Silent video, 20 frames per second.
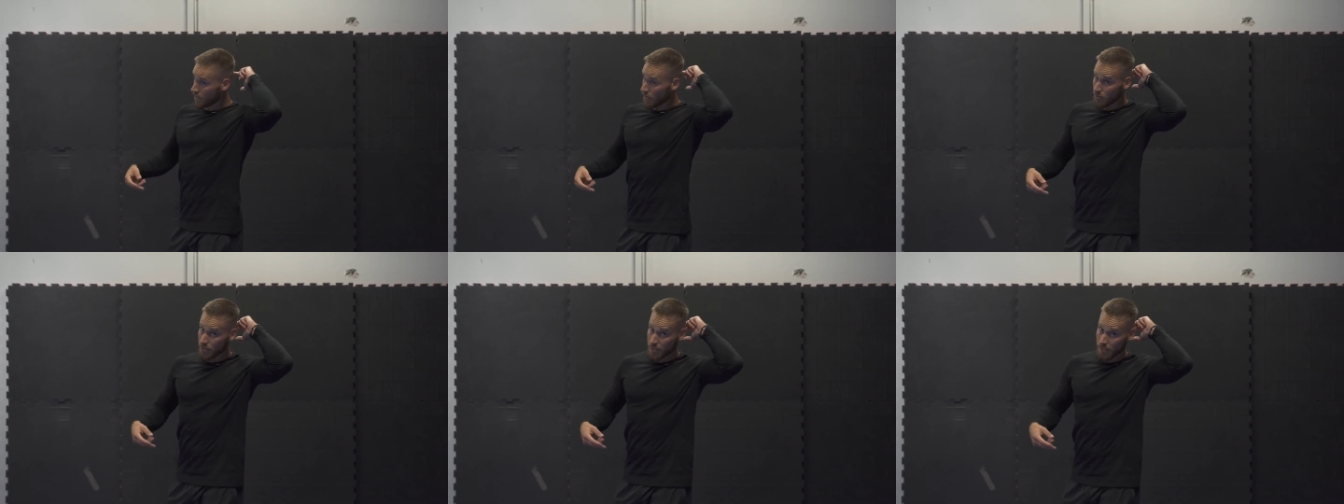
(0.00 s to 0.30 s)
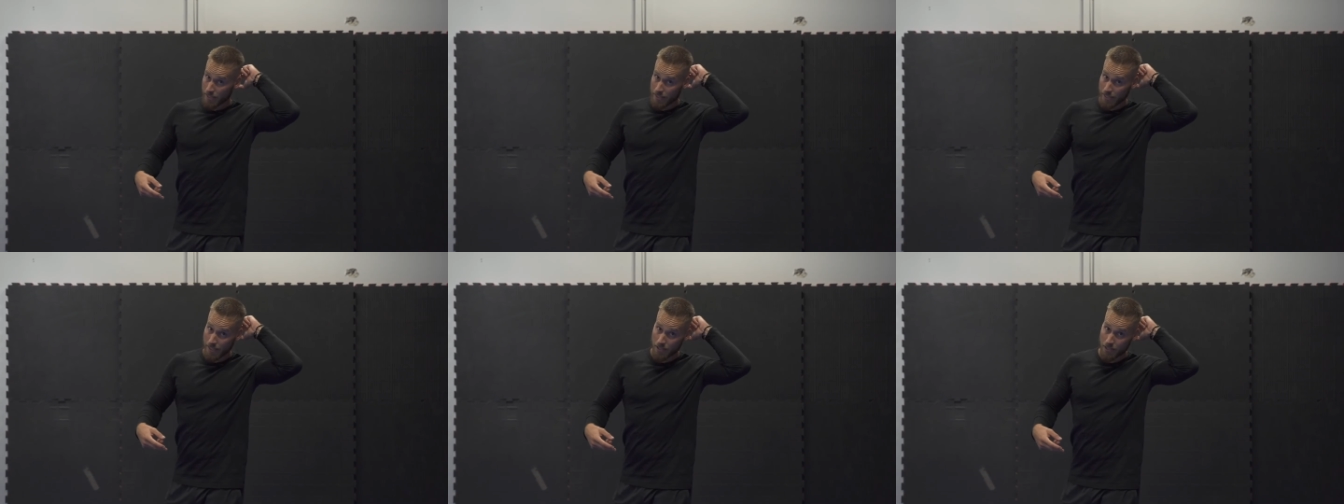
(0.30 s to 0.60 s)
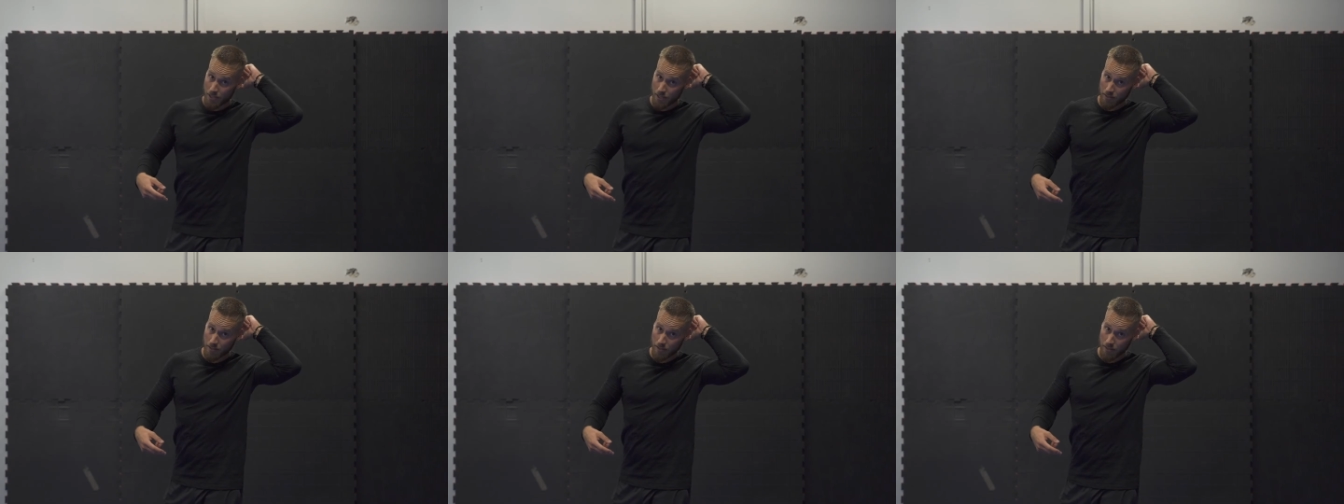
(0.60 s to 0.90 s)
course,
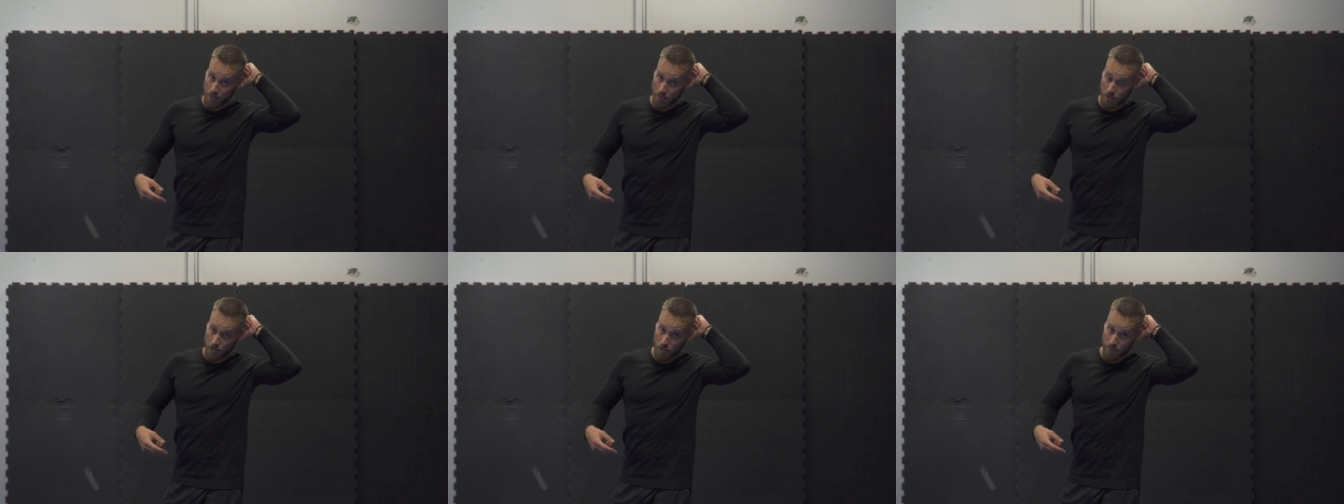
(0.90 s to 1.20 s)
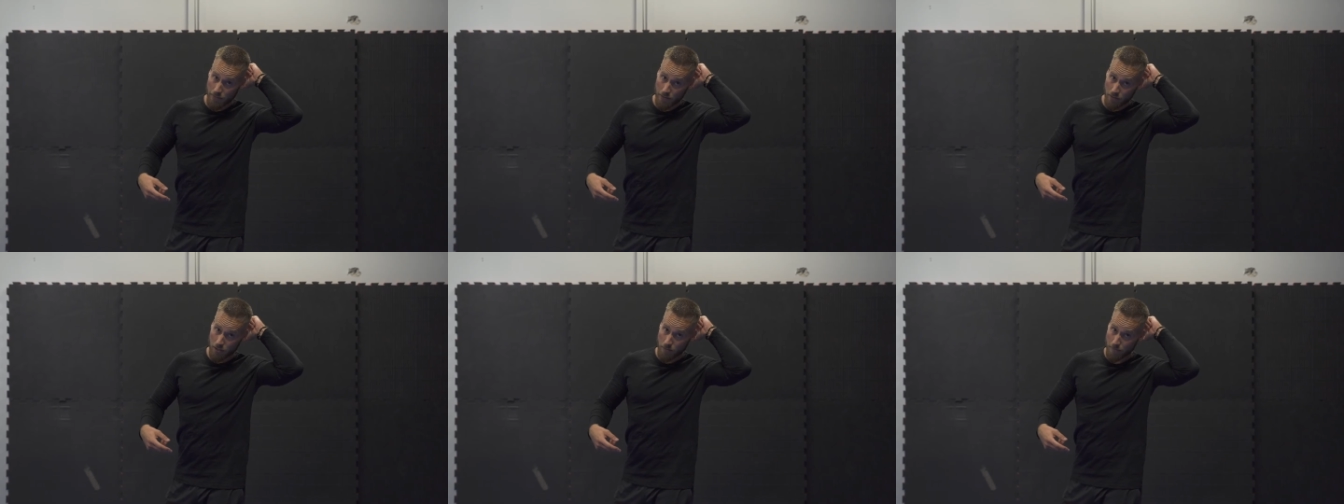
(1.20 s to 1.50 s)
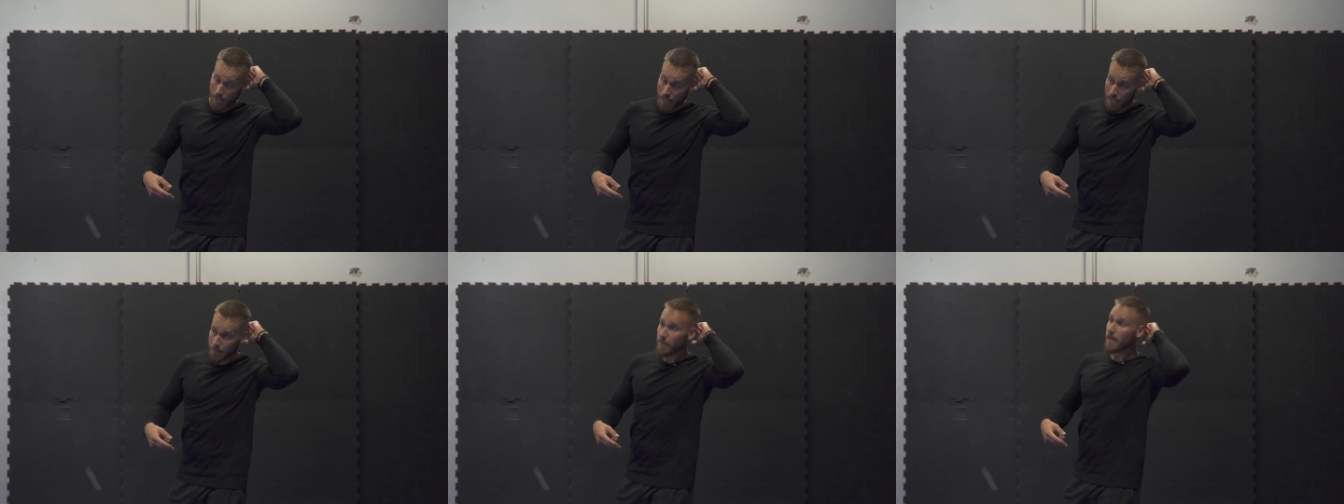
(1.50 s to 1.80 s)
engaging the cervical
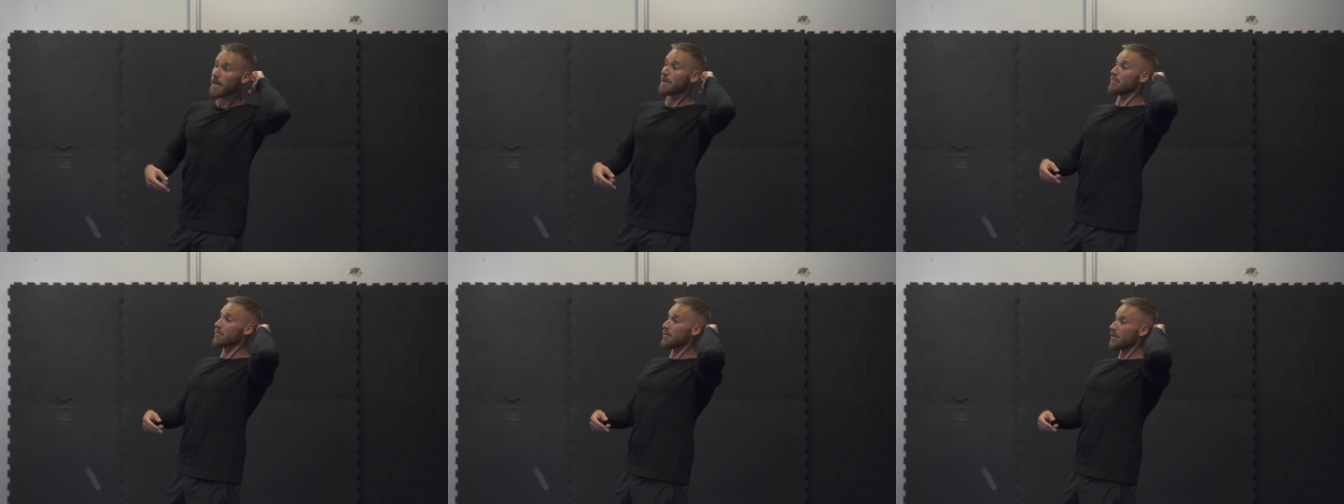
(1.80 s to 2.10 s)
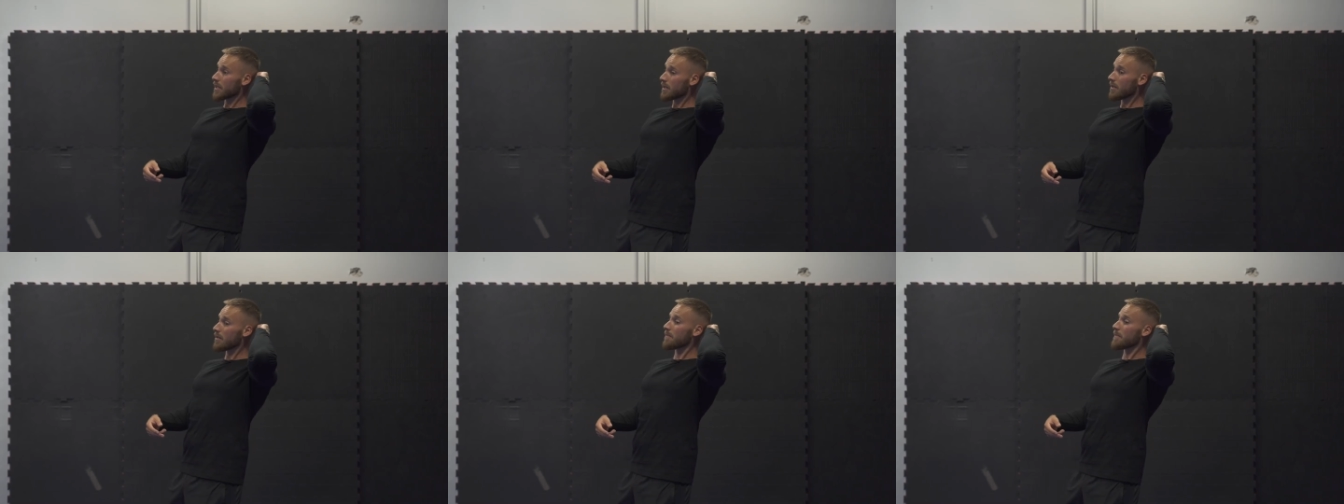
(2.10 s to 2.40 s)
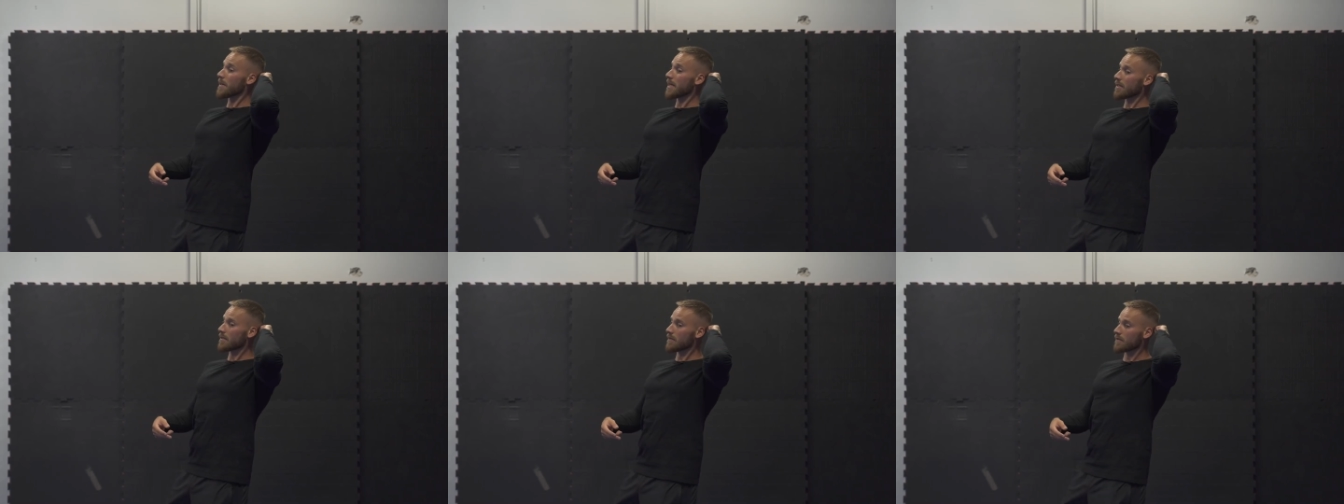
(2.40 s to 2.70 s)
spine by putting our
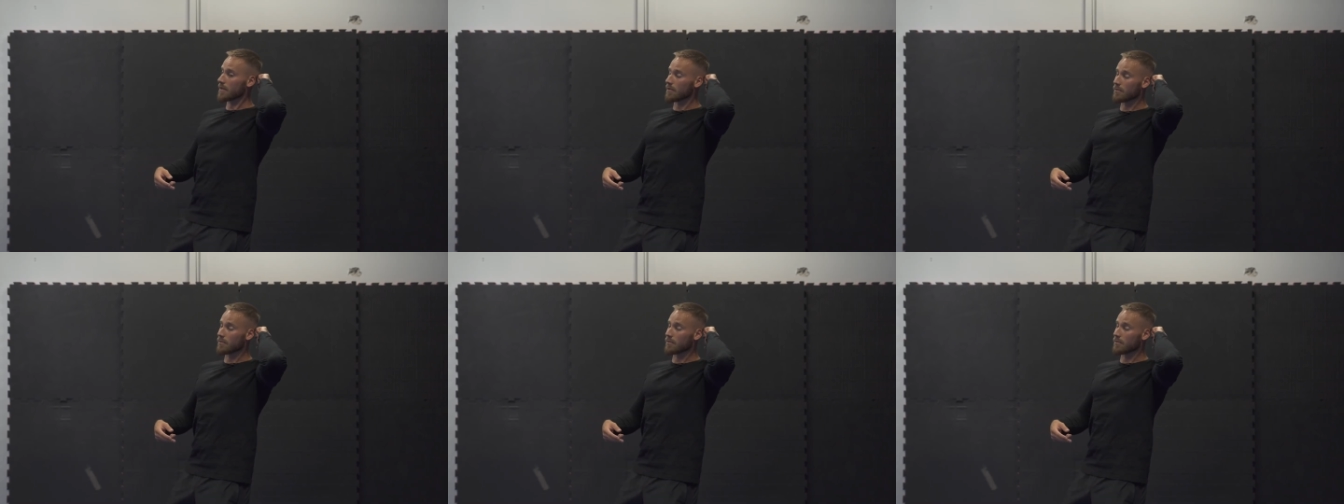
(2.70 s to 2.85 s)
back of the